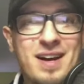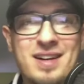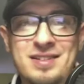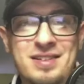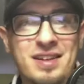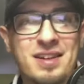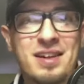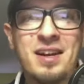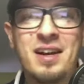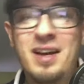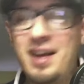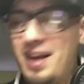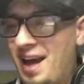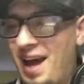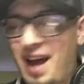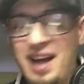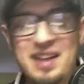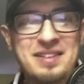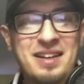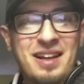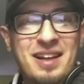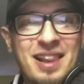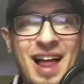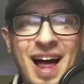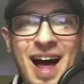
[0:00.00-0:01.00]
a chump,
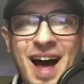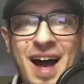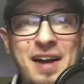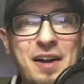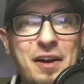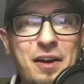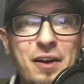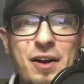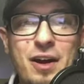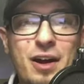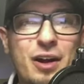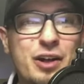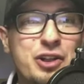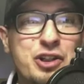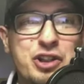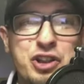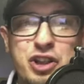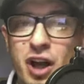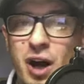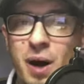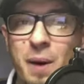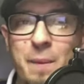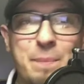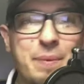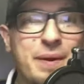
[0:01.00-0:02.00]
and a fraud. So I mean,
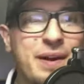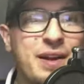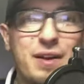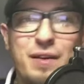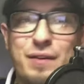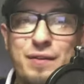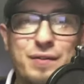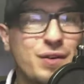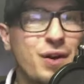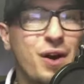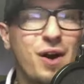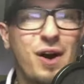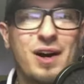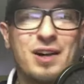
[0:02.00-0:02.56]
I don't even gotta do it.